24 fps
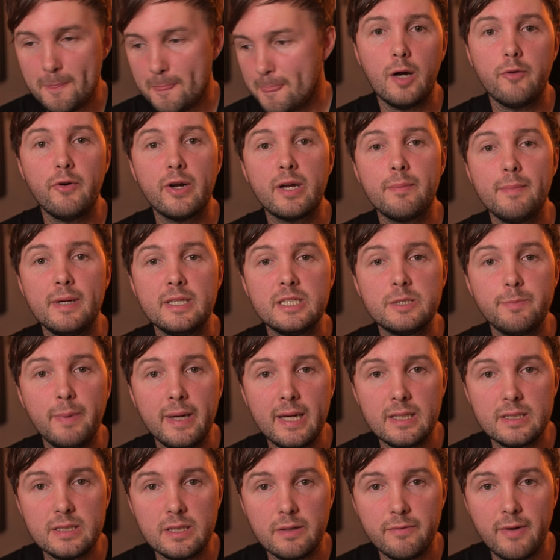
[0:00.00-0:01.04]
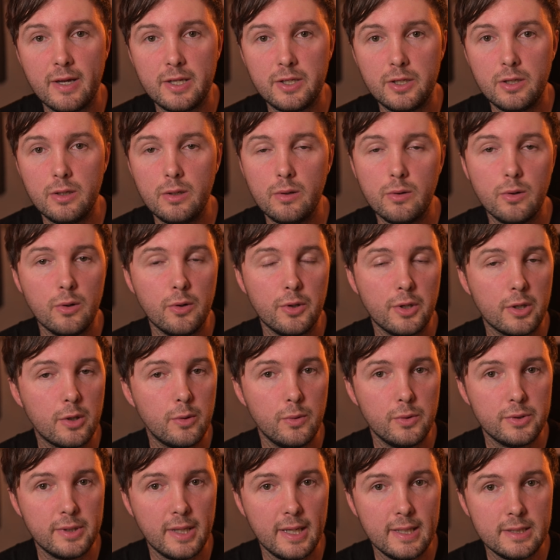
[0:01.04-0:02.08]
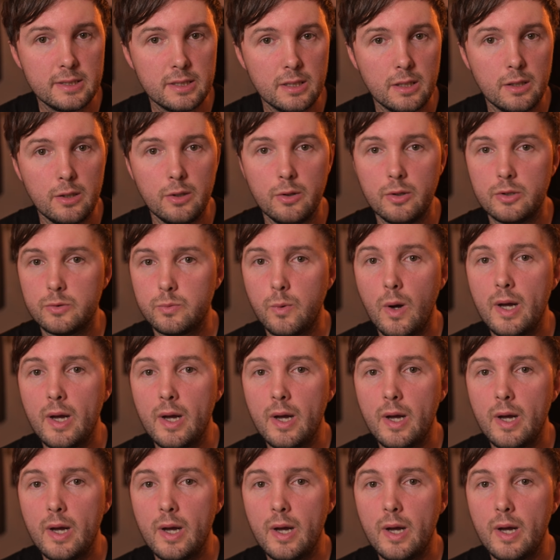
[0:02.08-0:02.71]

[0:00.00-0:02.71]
I recommend speaking to the venue or the coordinator who is